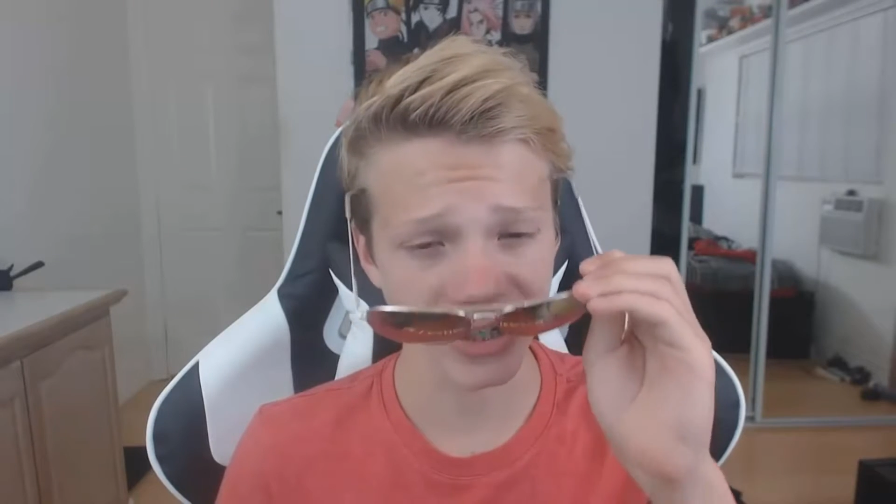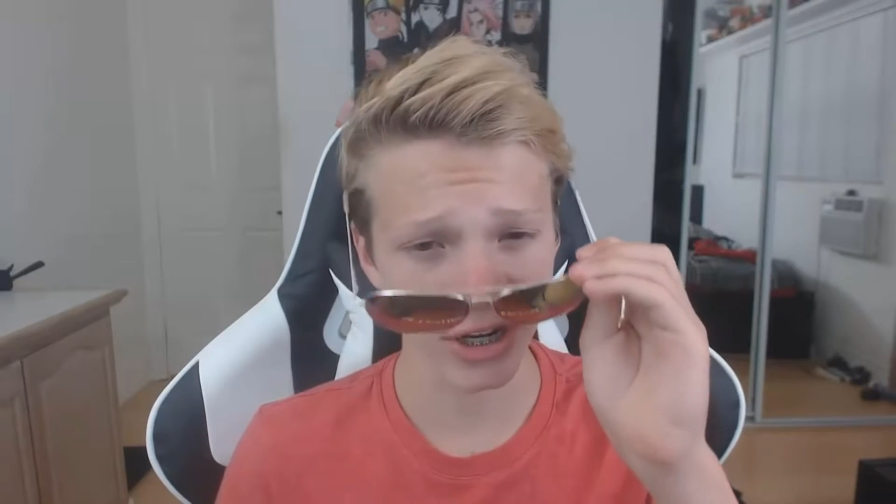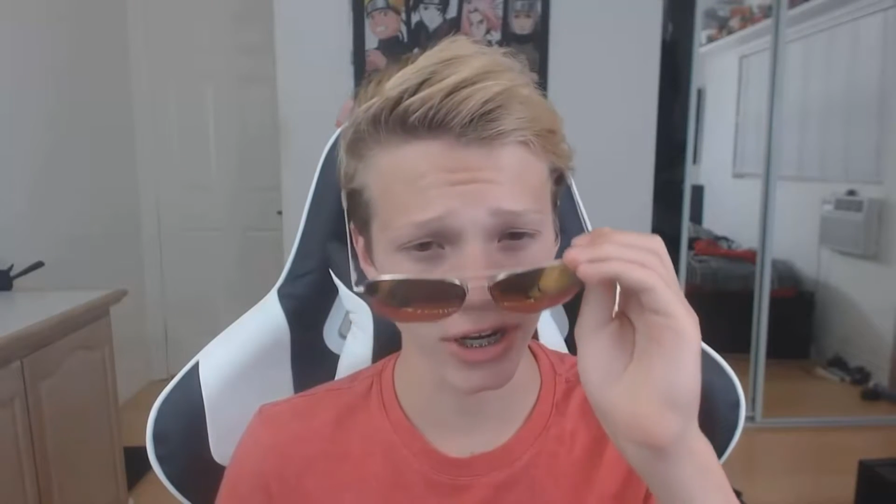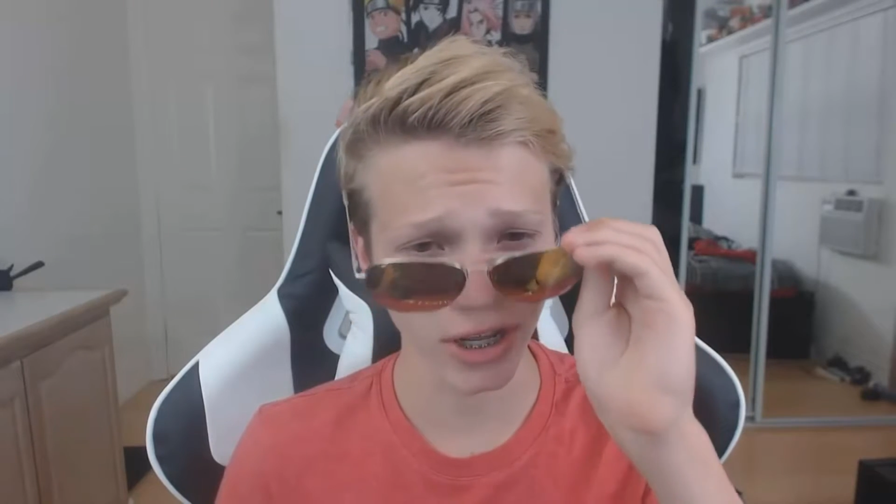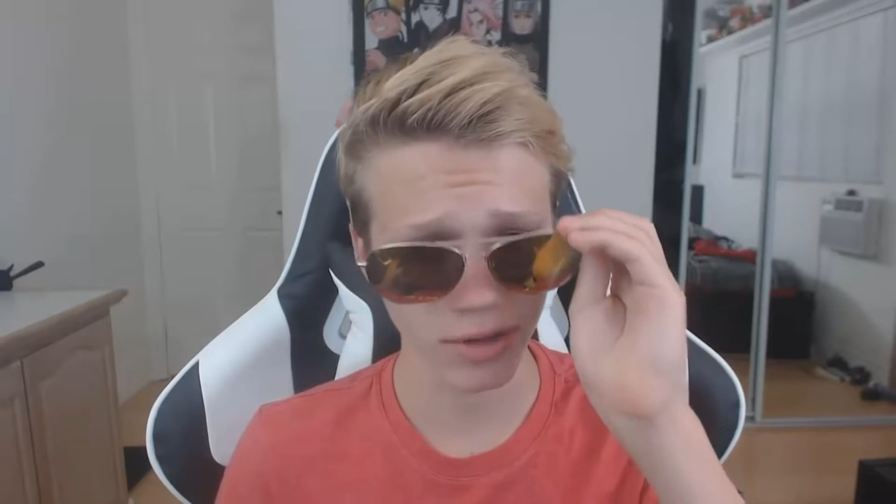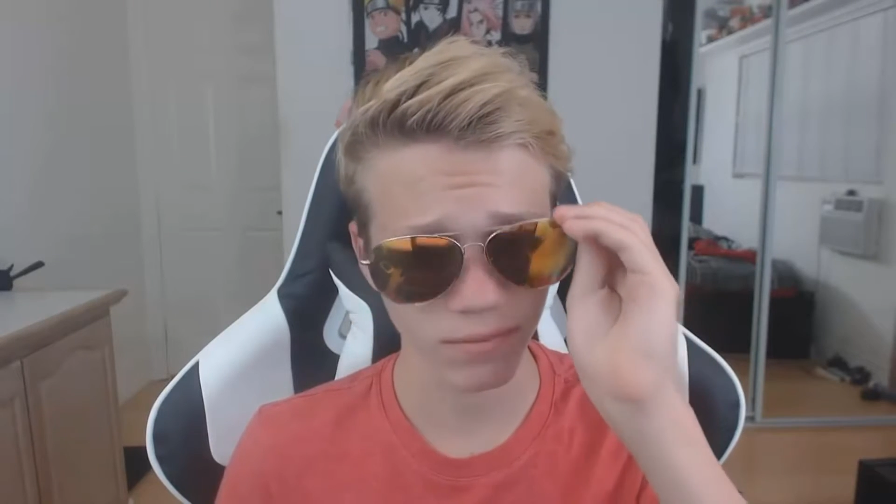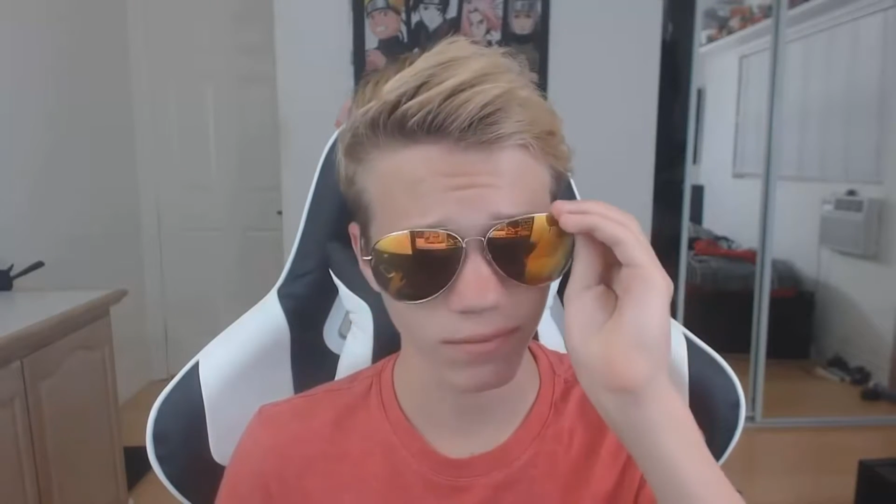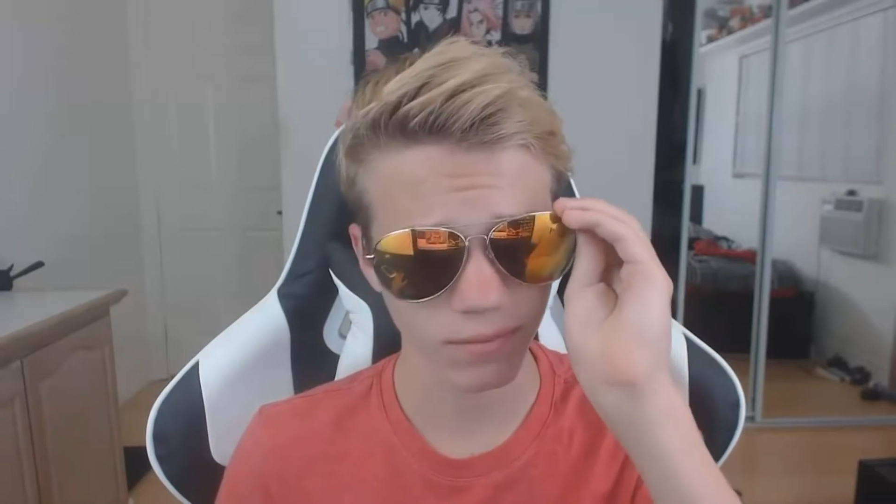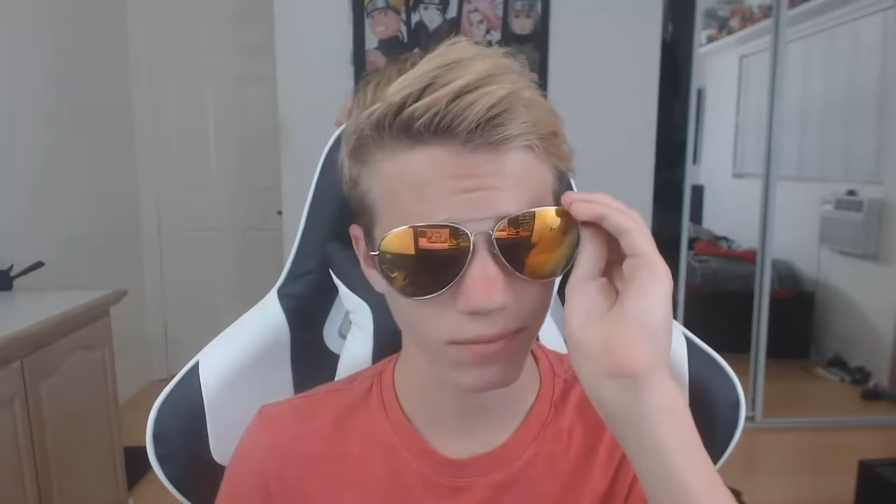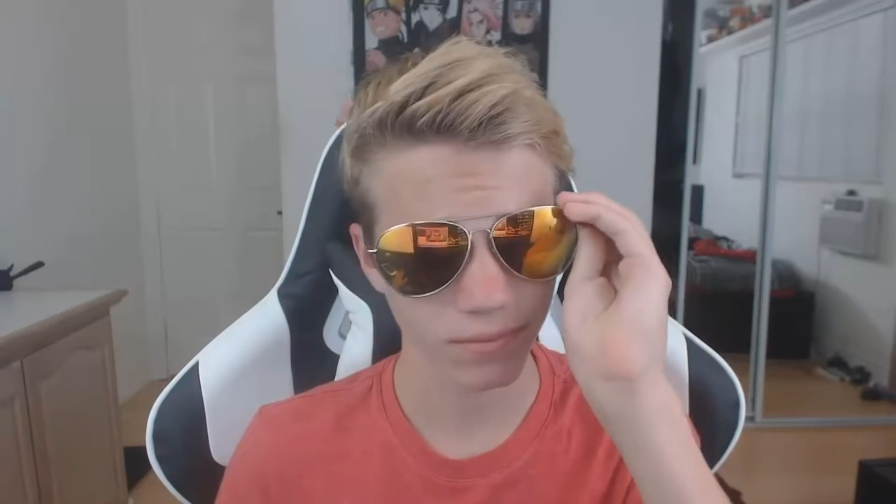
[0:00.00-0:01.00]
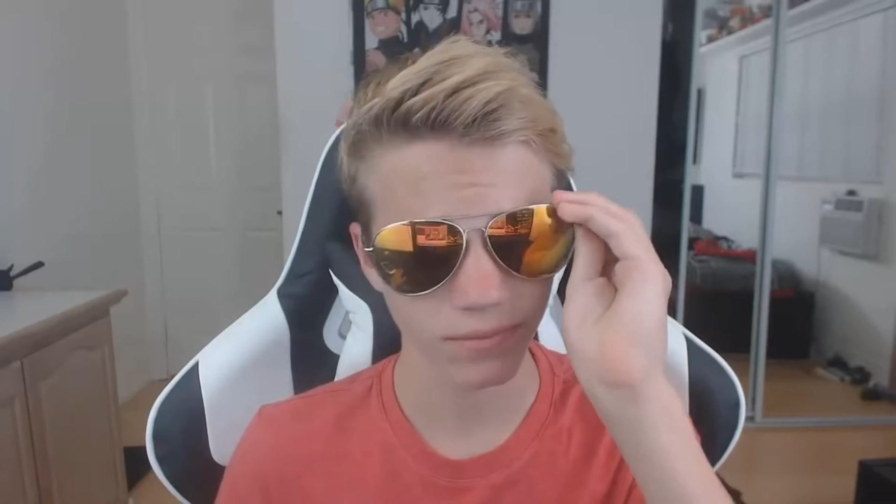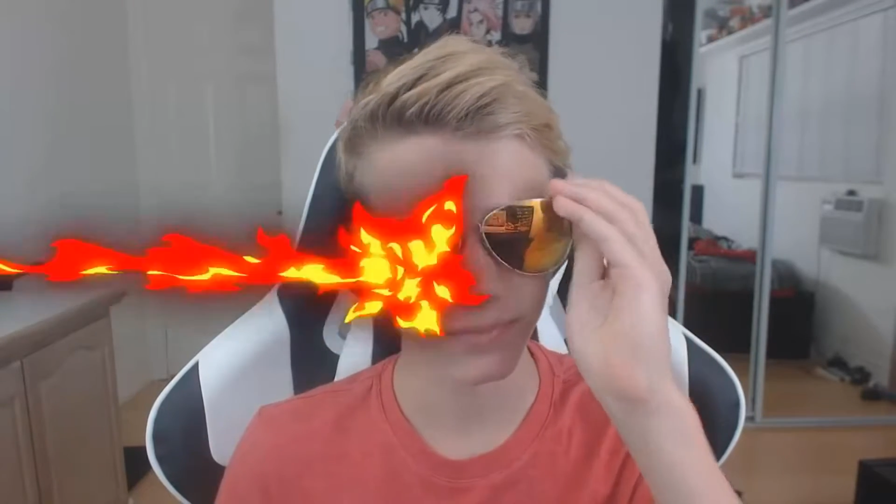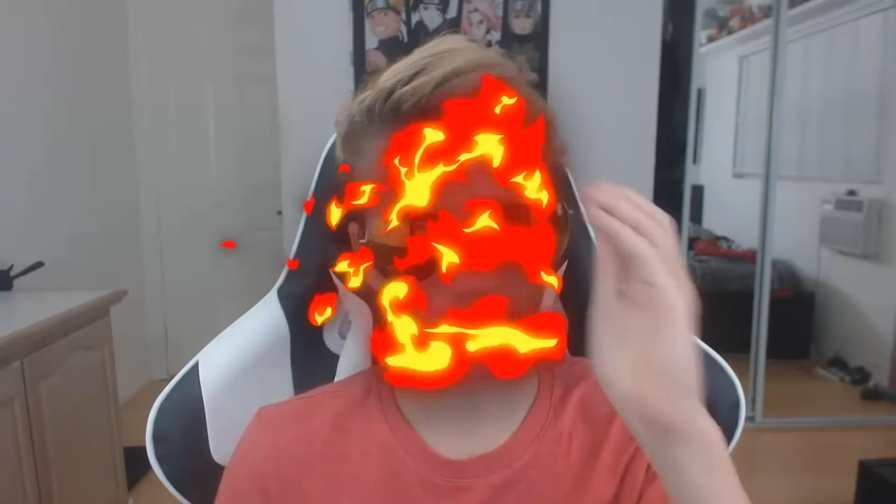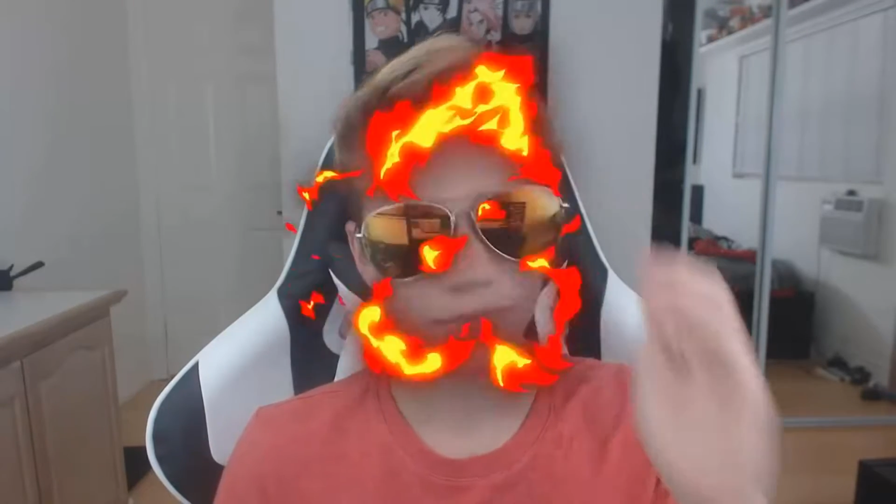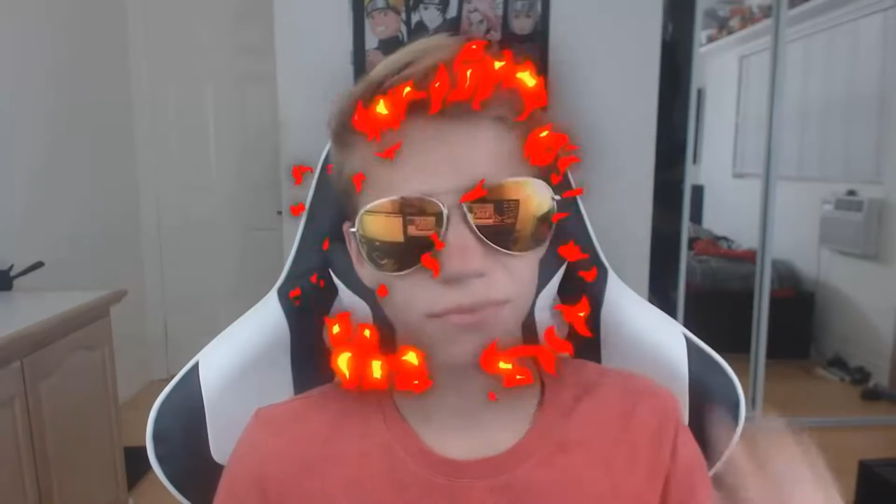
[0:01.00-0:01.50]
Sunday,
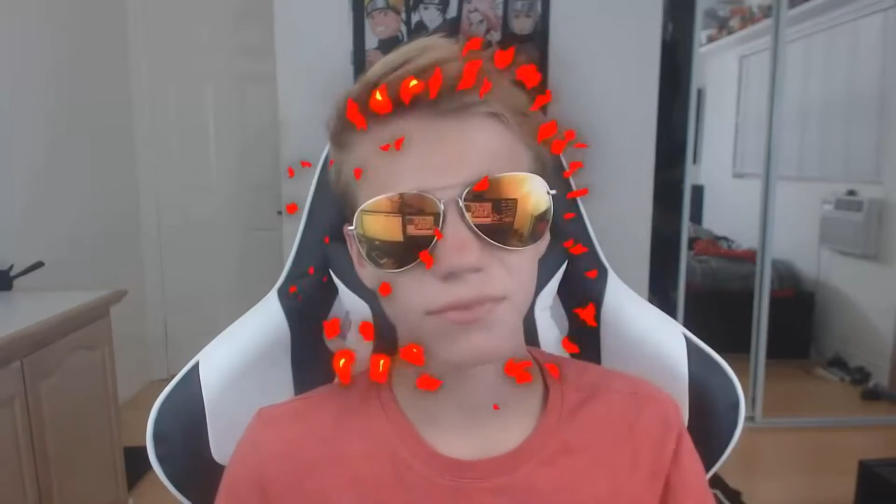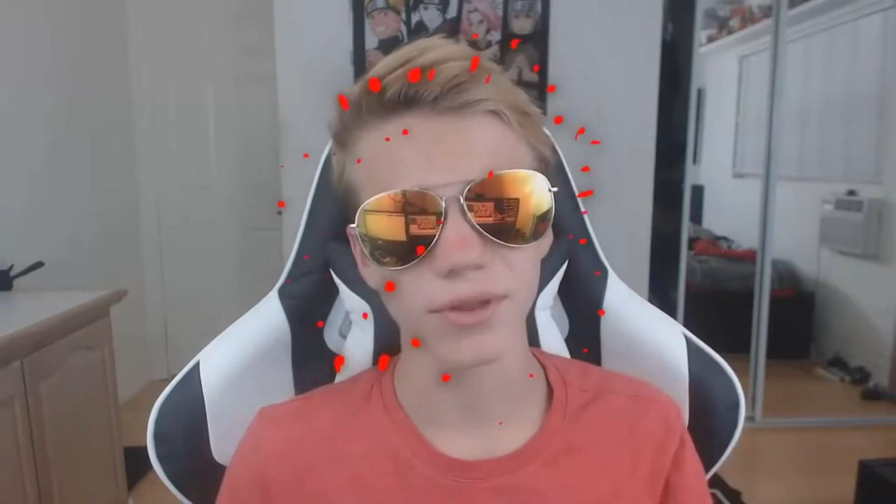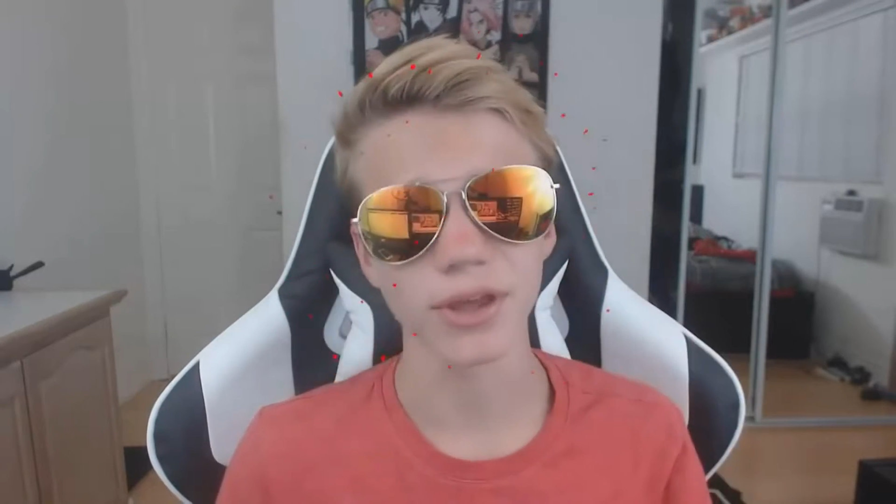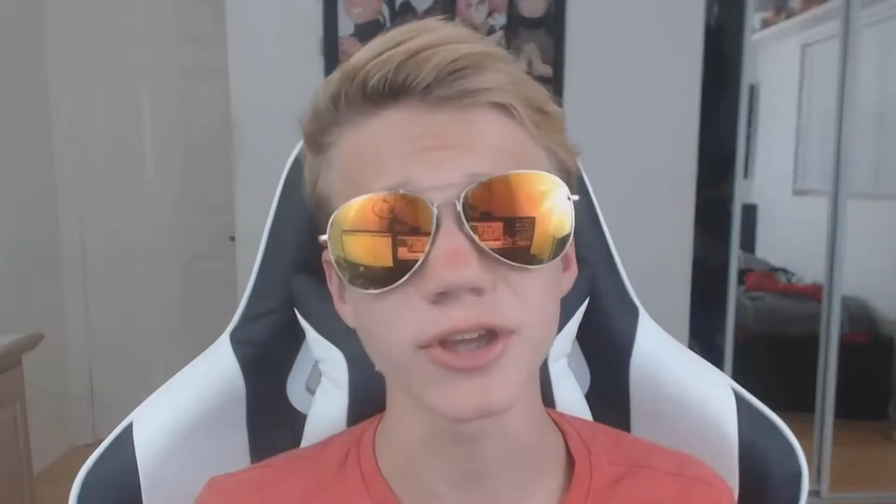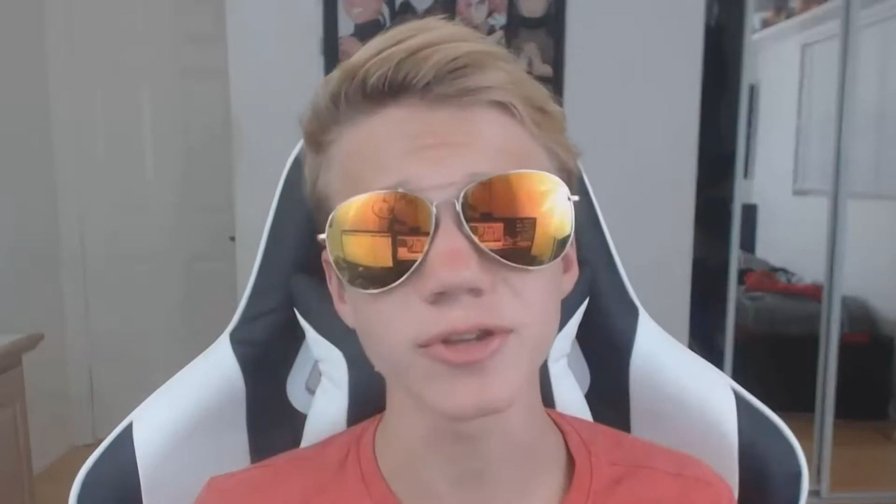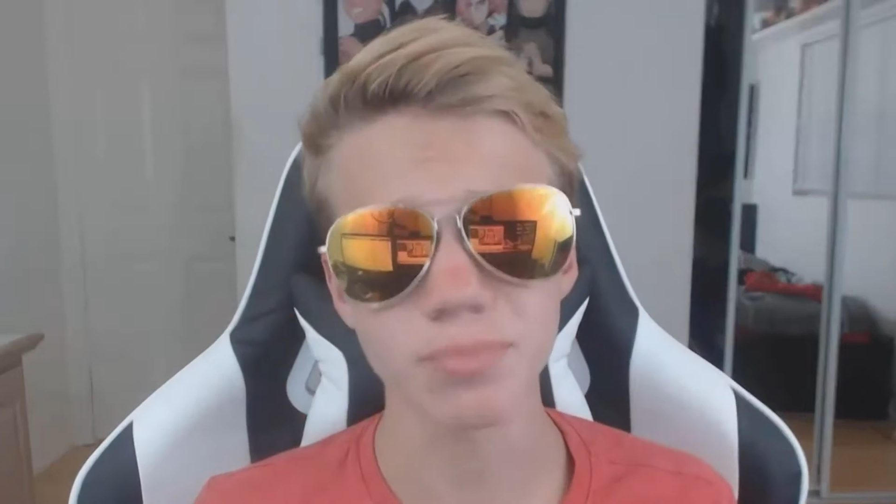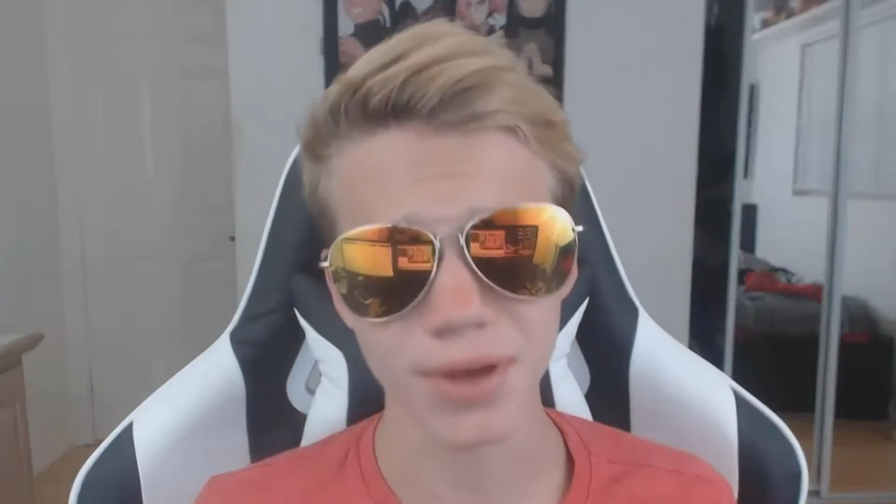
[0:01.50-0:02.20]
is